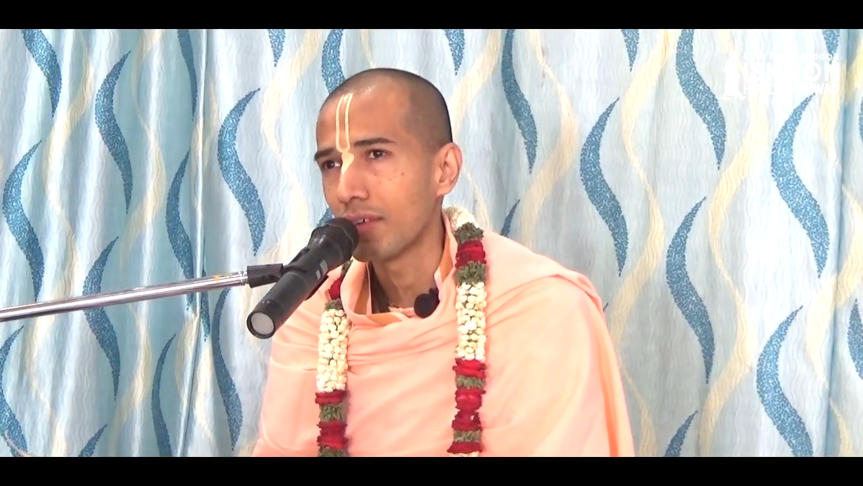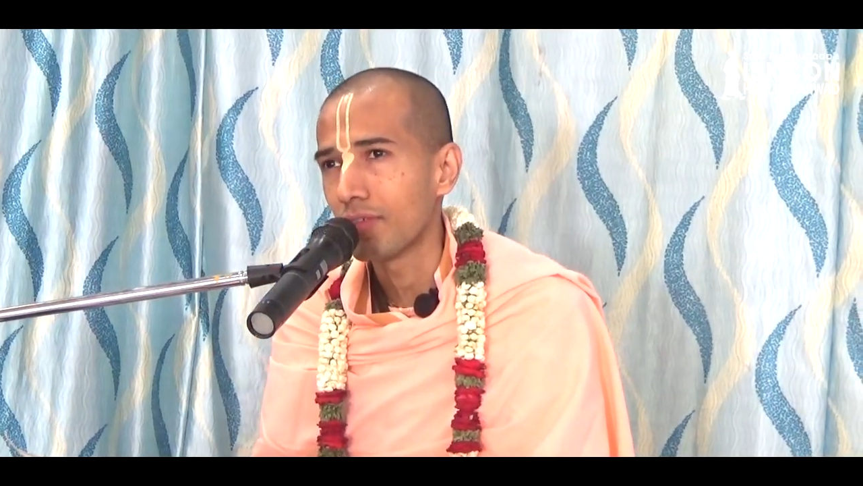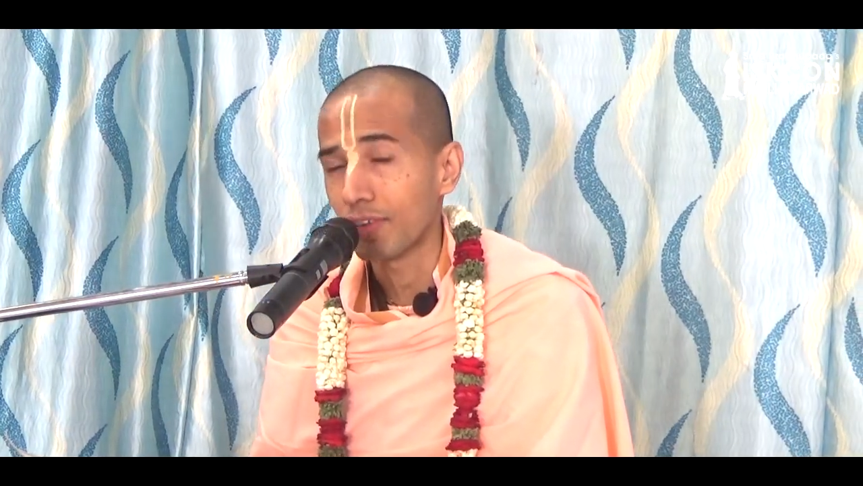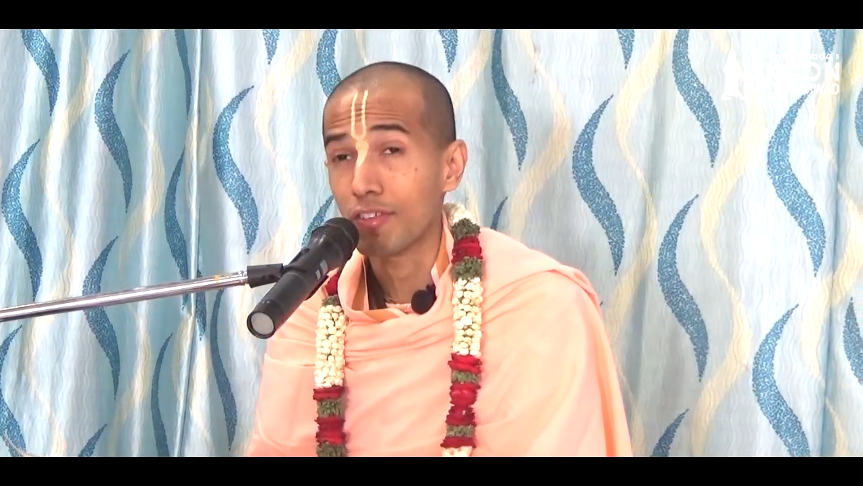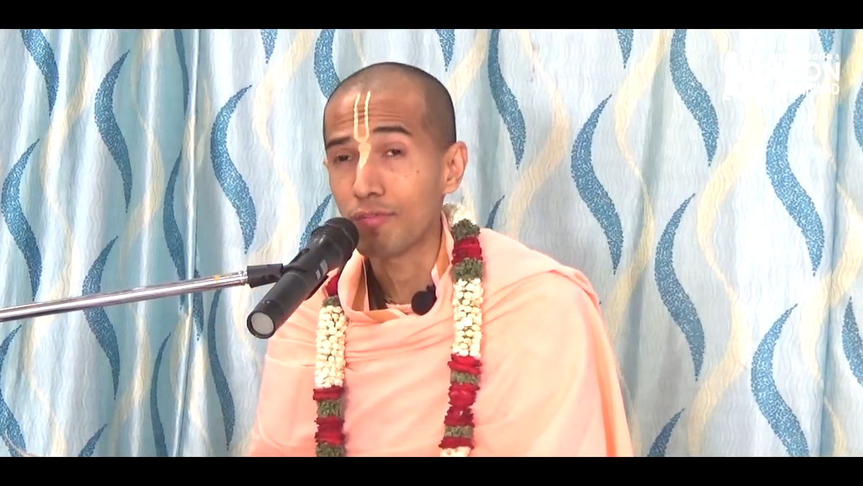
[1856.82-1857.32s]

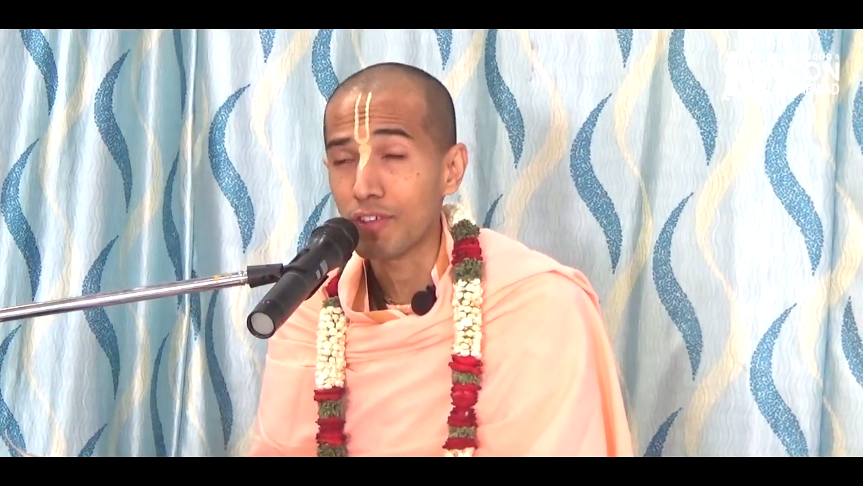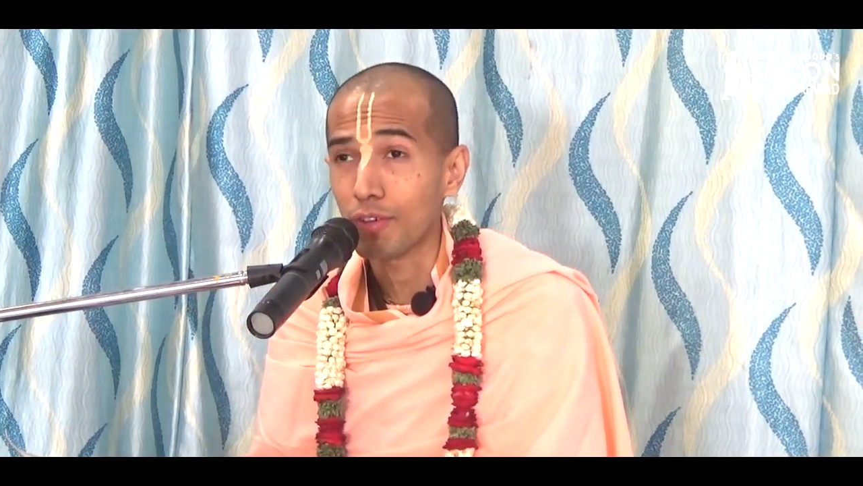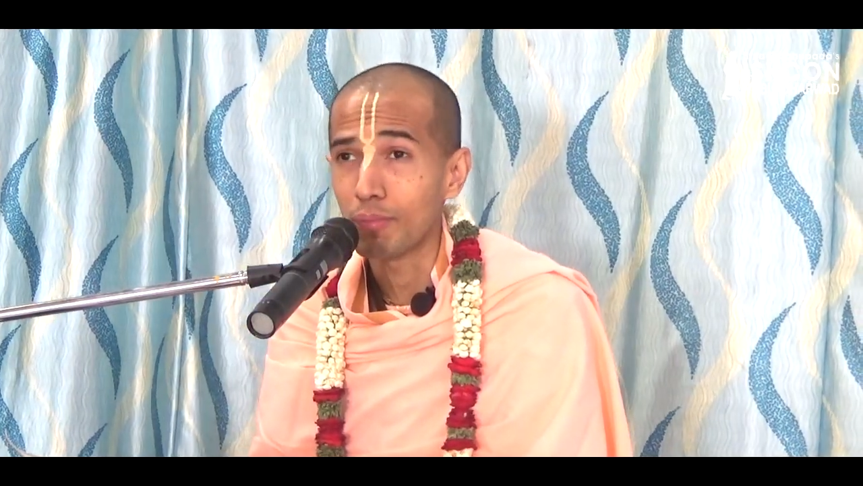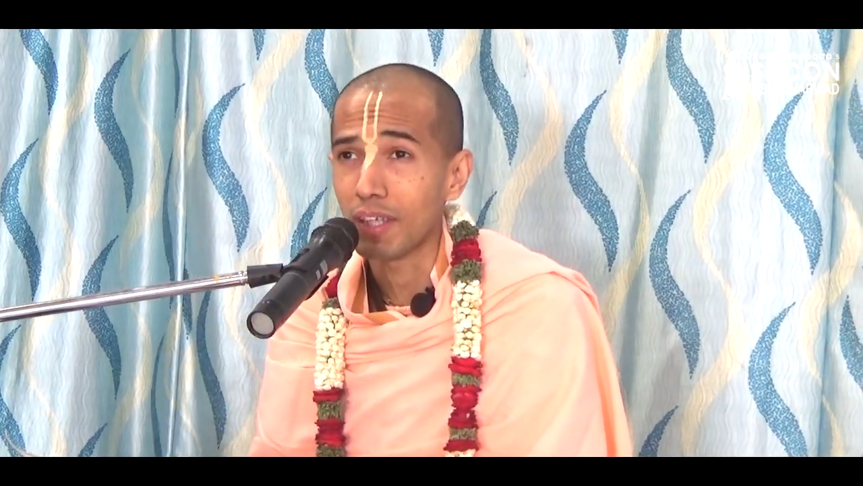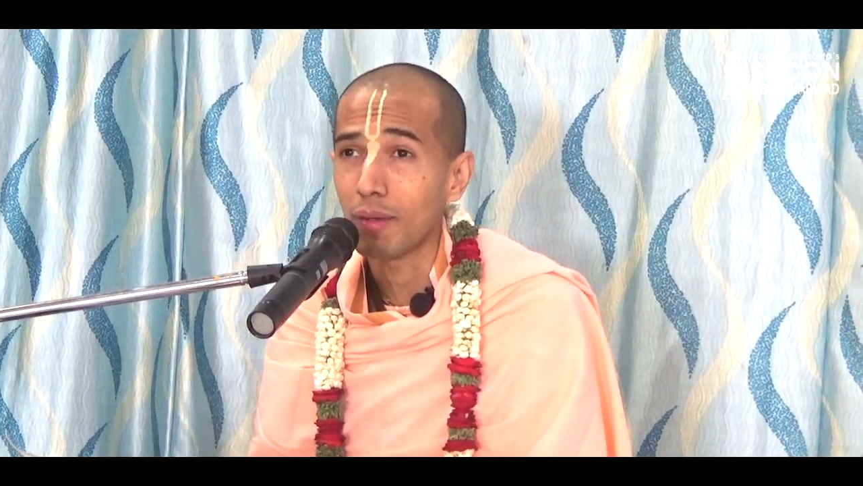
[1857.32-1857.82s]
First we
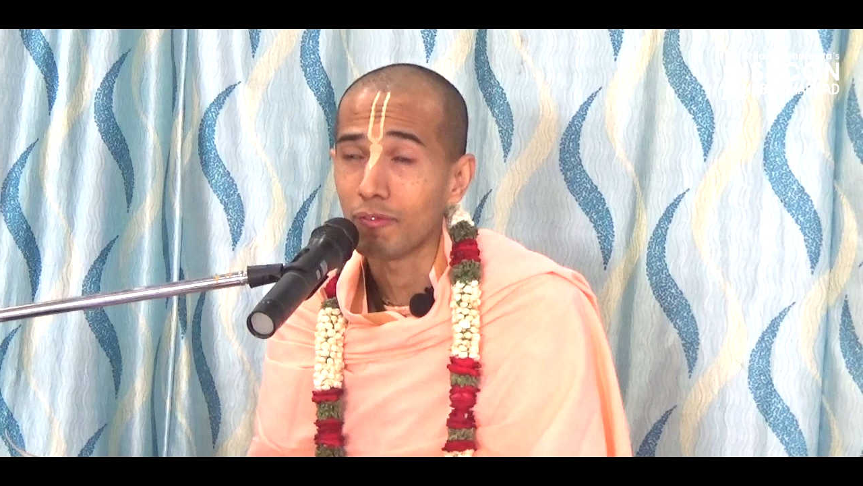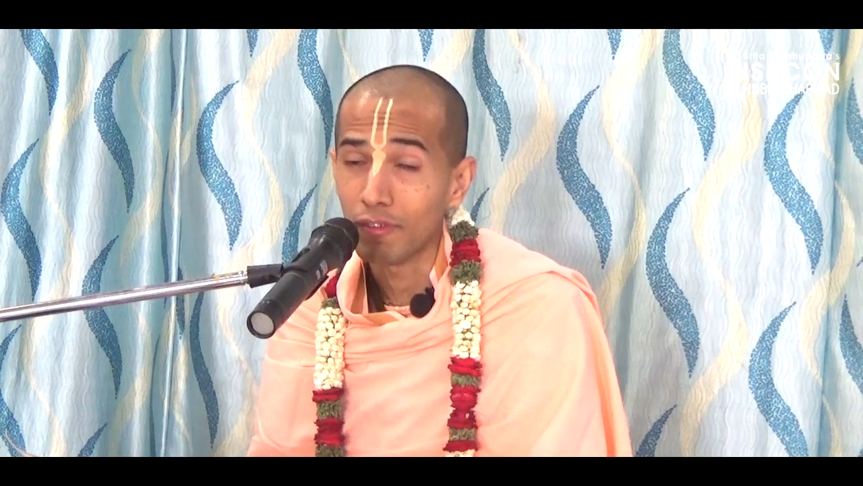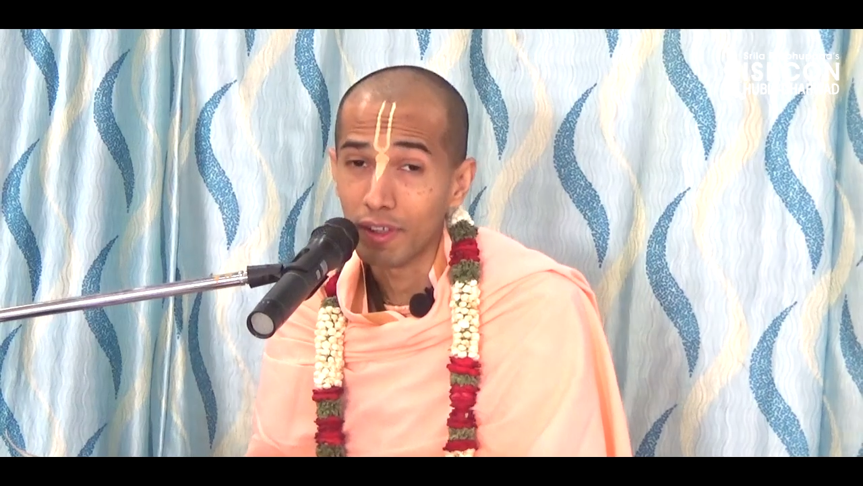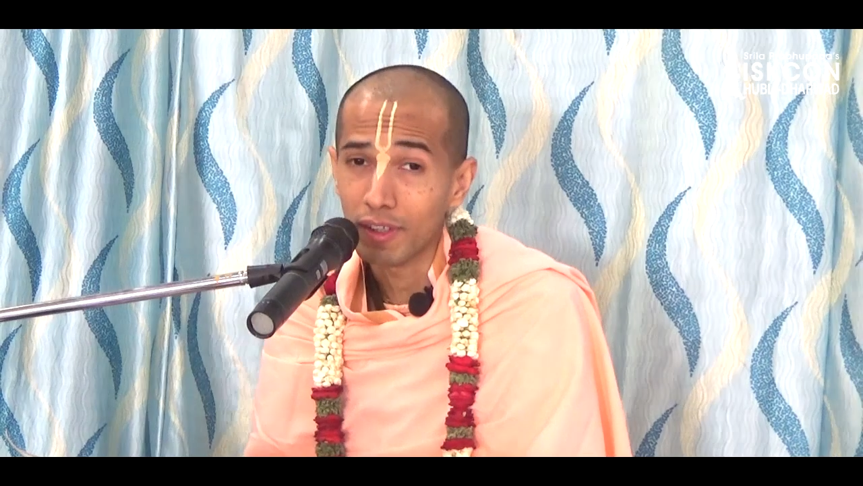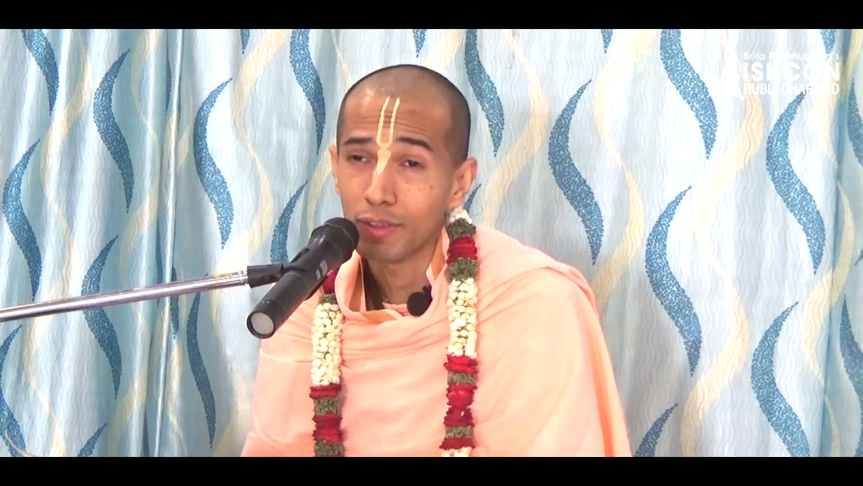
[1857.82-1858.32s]
should
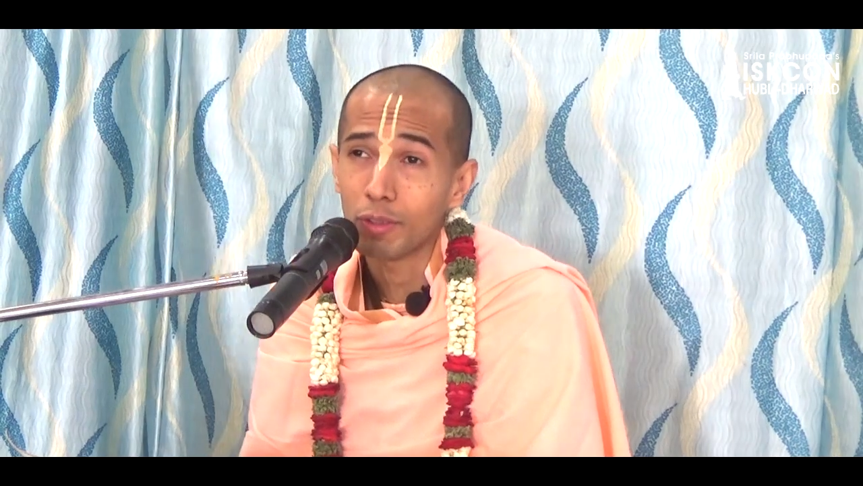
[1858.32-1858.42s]
learn